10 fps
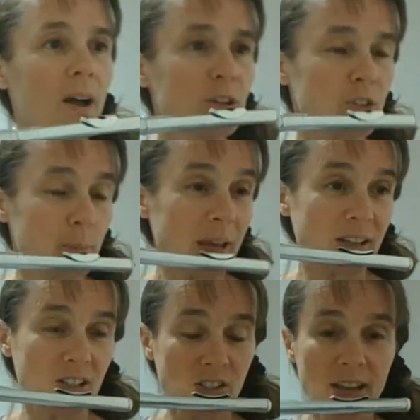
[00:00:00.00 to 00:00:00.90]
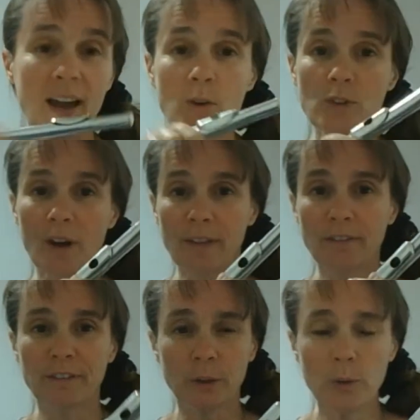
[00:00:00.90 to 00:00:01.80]
to make a sound on the
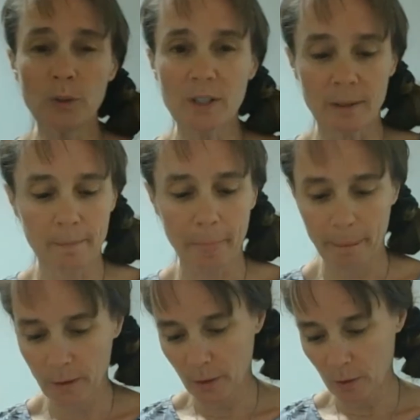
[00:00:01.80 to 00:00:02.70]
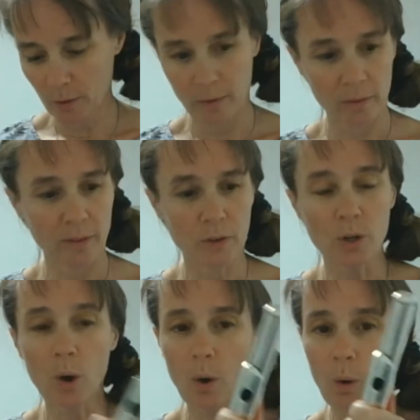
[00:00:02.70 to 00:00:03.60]
flute, there's a
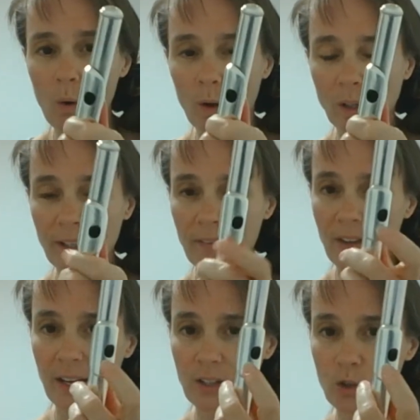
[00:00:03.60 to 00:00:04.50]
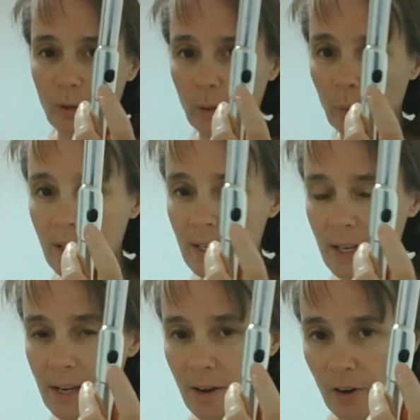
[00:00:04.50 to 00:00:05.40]
hole in the head joint right
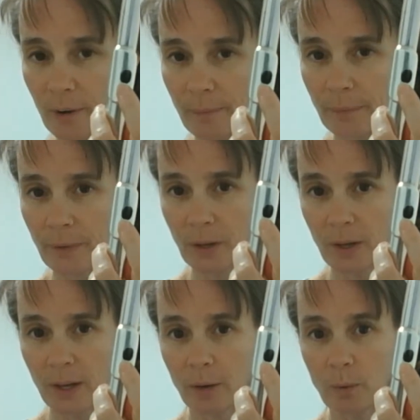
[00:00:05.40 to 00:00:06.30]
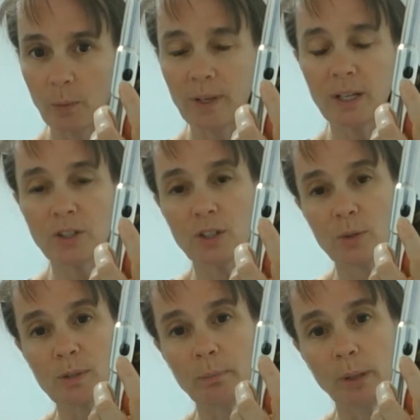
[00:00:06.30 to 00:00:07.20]
here. And what we need to do
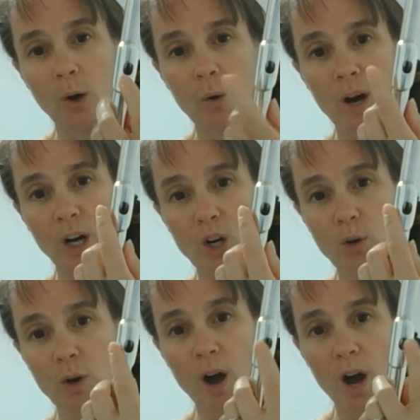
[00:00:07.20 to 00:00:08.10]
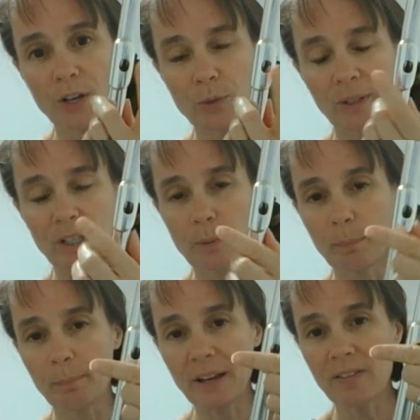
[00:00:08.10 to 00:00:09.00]
is blow across. We need to
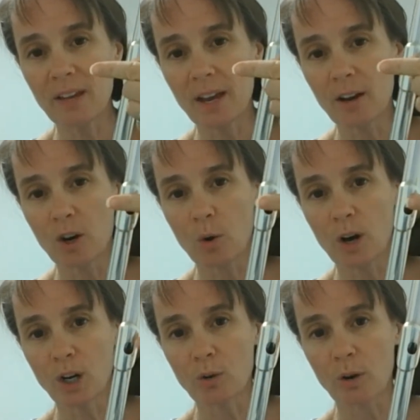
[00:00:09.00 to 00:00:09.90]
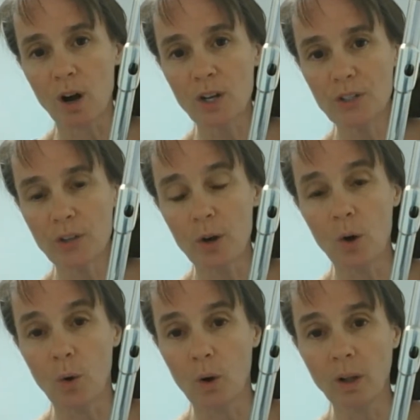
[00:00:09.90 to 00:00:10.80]
make the air go across the
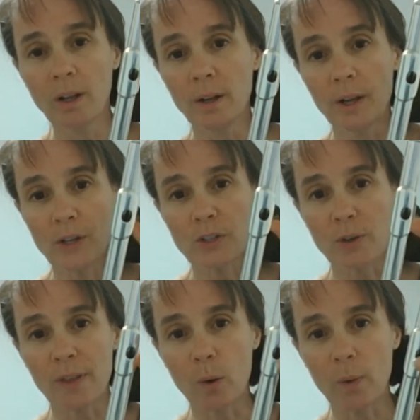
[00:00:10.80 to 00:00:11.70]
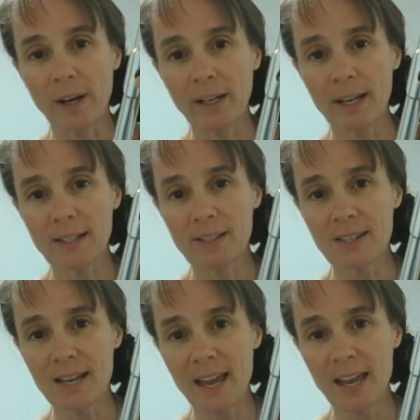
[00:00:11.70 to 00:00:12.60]
hole so that when it hits
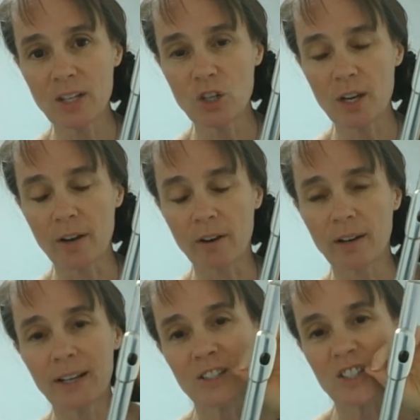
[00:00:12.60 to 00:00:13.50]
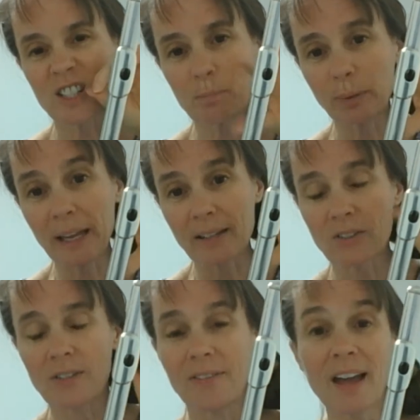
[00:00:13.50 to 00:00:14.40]
the edge here, it
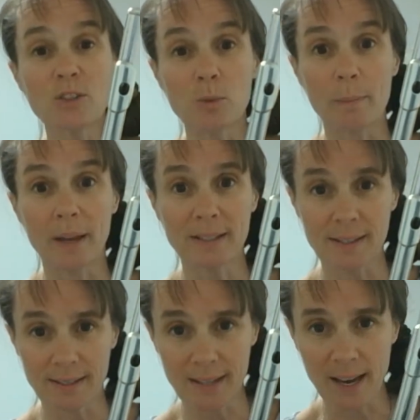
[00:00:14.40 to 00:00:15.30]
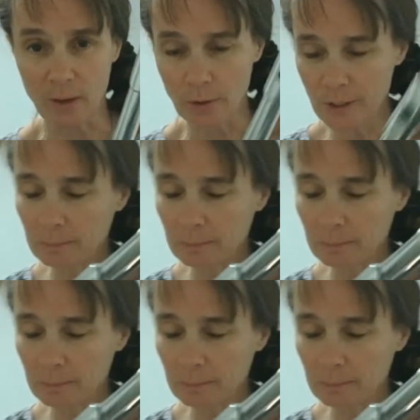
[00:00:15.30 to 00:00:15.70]
splits, and that's what makes a sound.